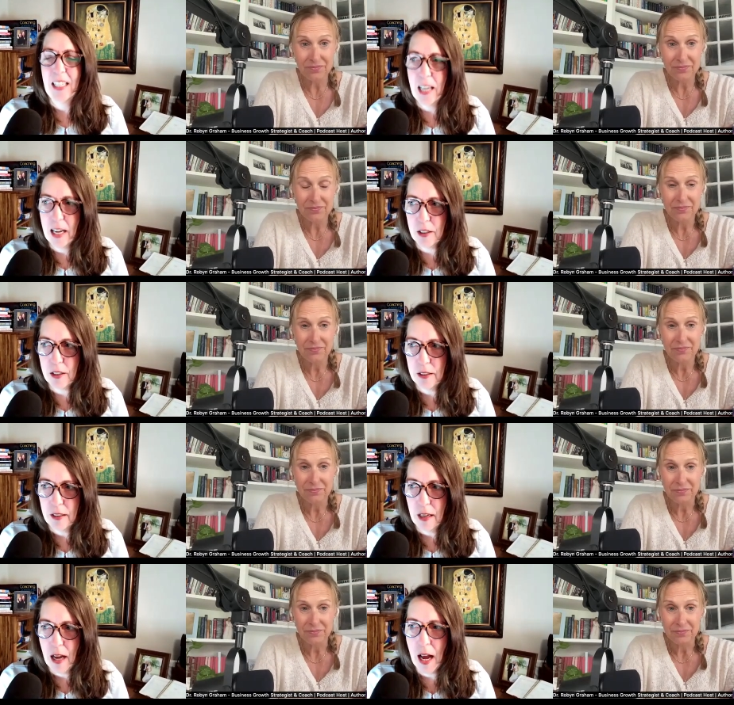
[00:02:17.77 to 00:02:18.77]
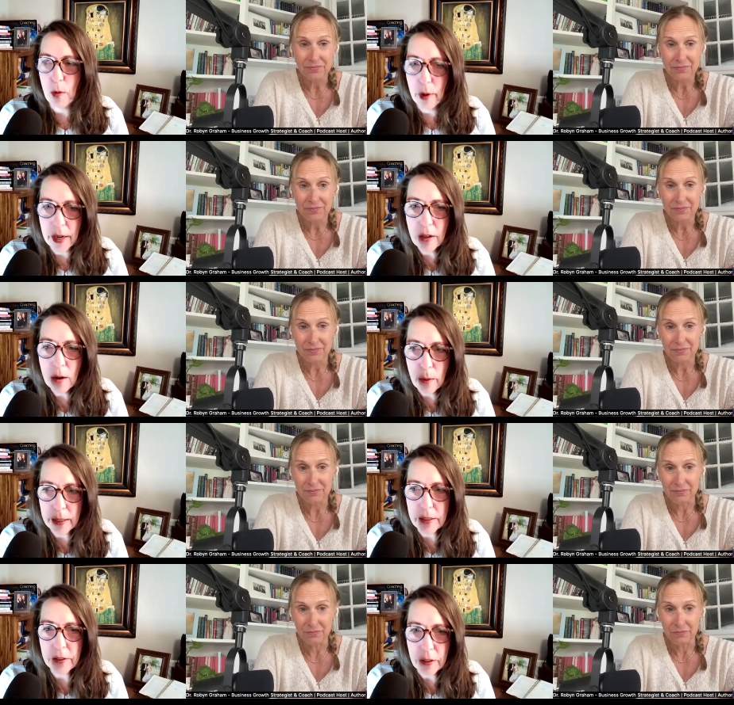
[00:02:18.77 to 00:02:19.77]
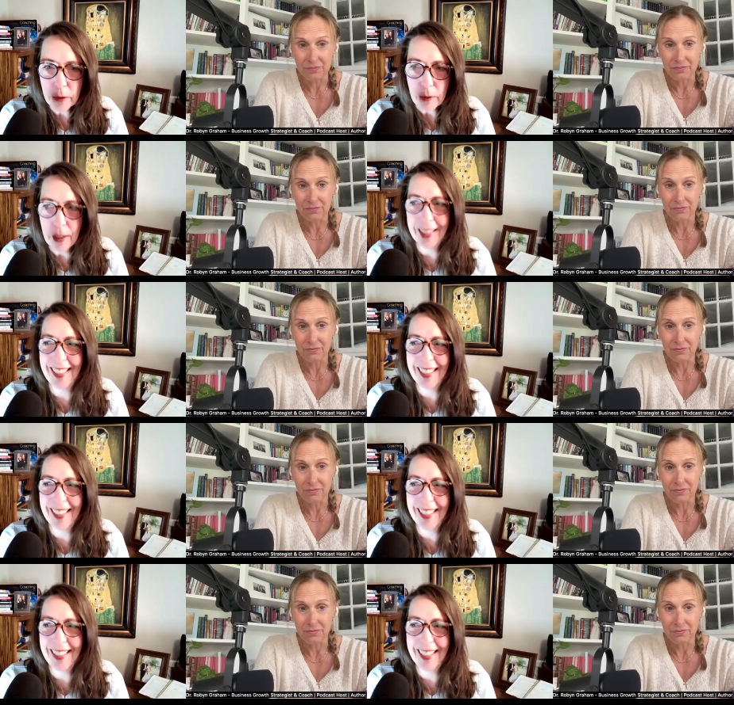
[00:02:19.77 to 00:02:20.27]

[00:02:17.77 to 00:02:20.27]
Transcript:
Speaker 1: Yes. I want to know what to do.